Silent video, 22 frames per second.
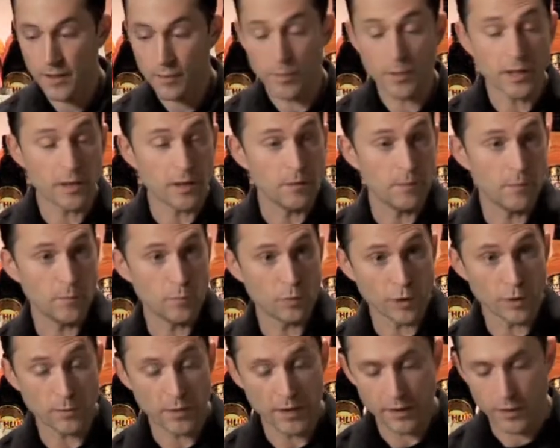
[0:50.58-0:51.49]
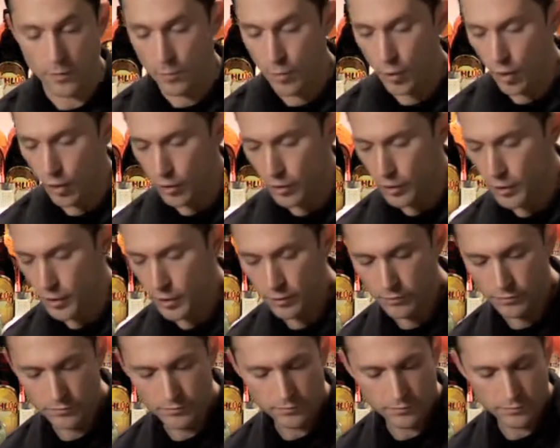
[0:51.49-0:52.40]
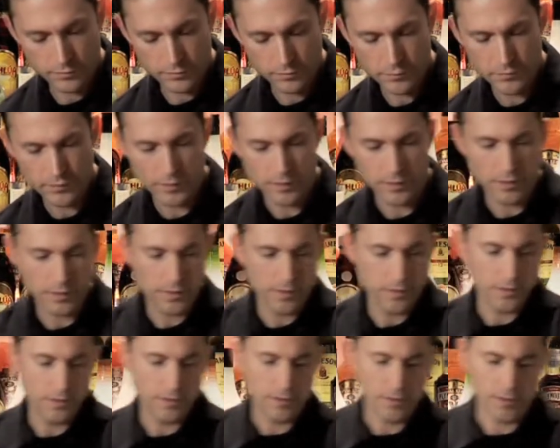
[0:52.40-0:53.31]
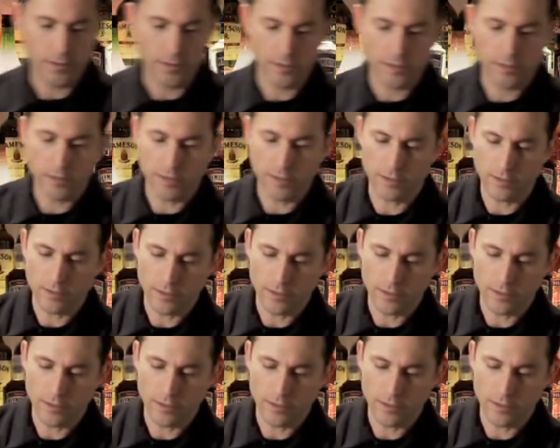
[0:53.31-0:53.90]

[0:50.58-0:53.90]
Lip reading: I'm going to bring my Campari in, and again,